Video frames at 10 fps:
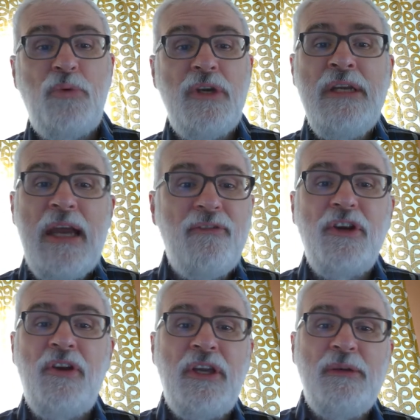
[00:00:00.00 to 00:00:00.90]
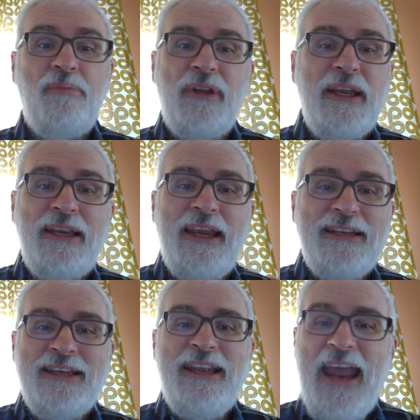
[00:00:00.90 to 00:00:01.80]
were never going to
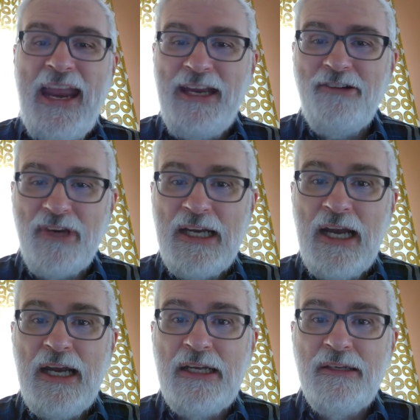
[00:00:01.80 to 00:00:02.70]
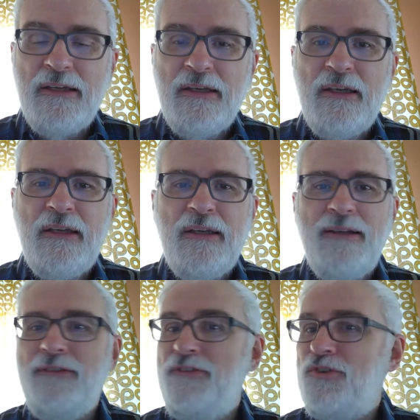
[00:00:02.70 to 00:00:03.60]
placate an angry God,
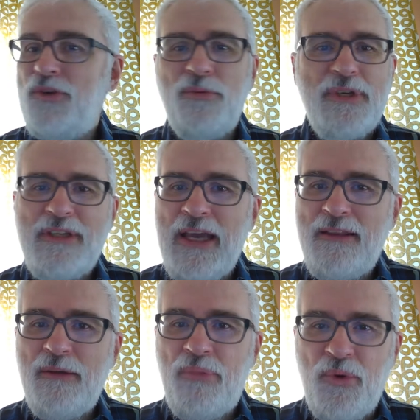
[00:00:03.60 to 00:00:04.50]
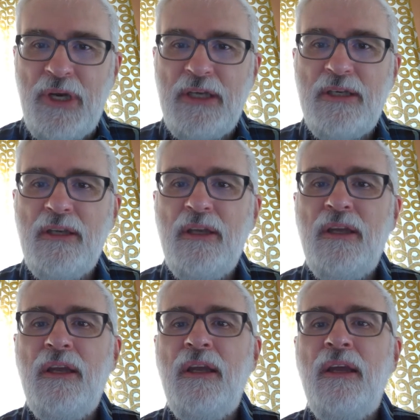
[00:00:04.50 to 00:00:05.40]
nor was that the point.
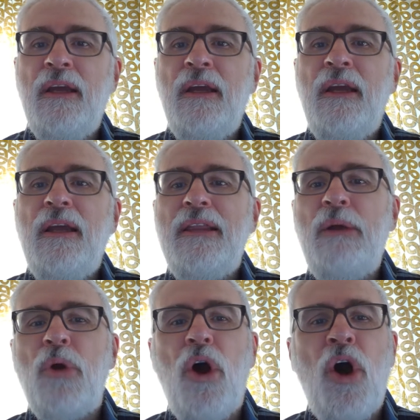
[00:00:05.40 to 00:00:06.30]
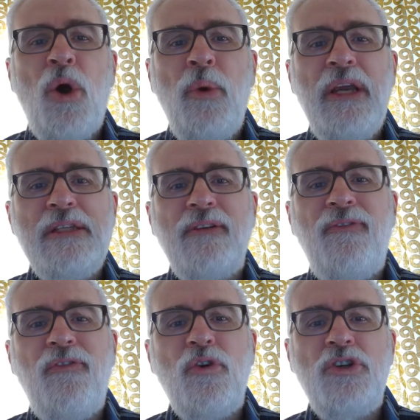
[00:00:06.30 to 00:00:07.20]
They were always a
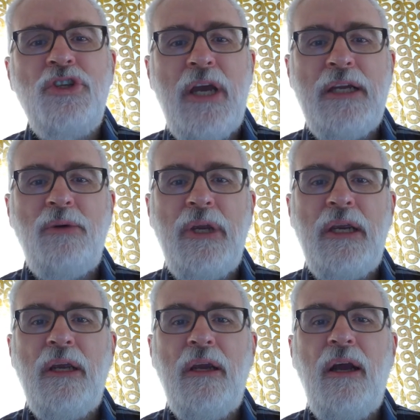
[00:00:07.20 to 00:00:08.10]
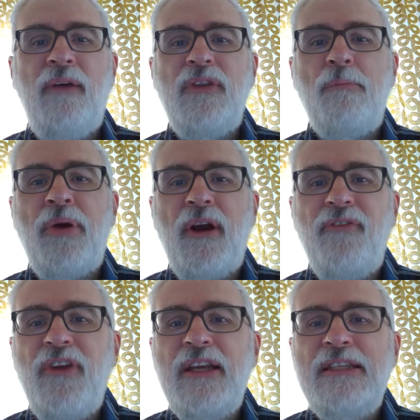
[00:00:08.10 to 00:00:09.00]
foreshadowing of the
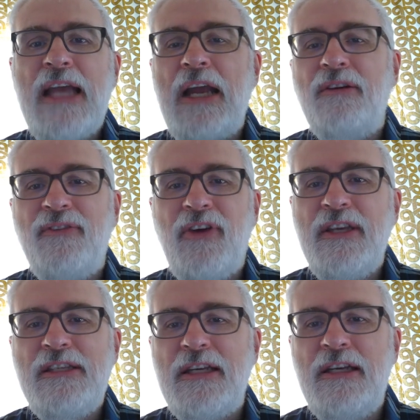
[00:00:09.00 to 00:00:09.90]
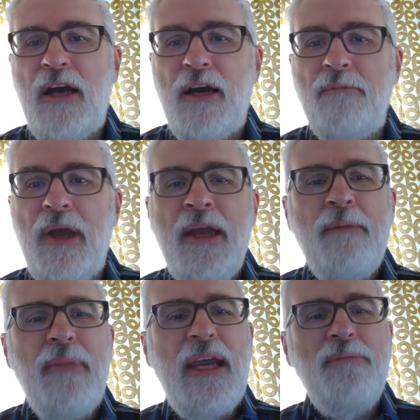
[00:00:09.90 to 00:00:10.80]
perfect sacrifice to come
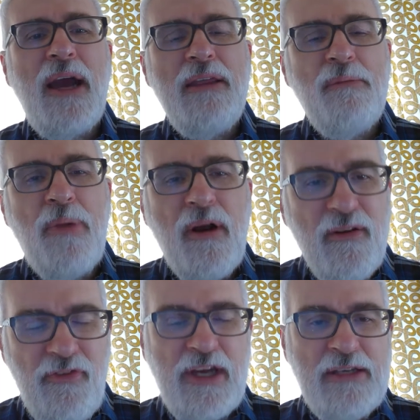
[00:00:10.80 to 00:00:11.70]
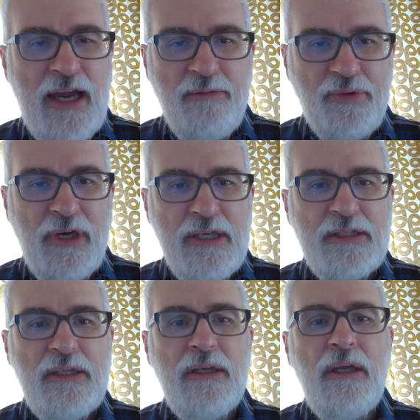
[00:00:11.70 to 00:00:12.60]
made by the perfect high
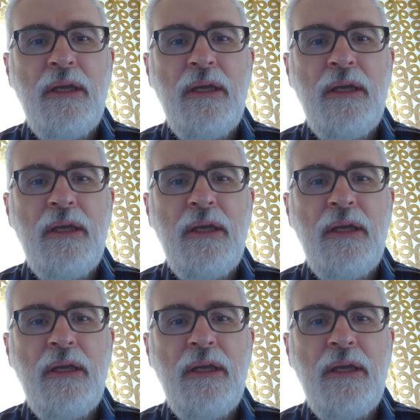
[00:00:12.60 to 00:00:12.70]
priest.